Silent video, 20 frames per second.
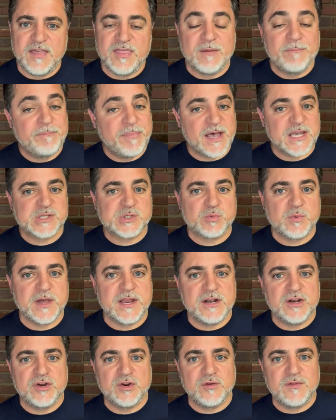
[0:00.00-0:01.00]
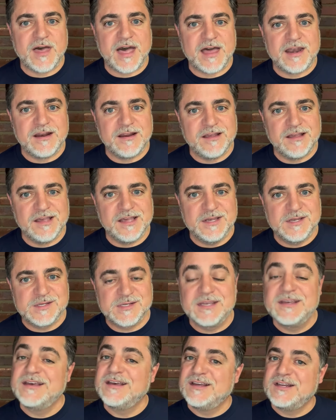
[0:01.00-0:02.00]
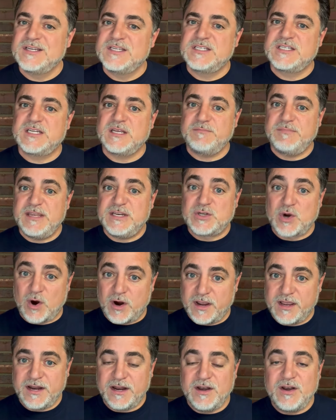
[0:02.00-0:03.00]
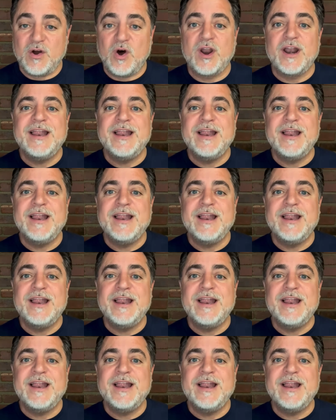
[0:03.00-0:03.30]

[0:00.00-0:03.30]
And the best way to do that is to be targeted on a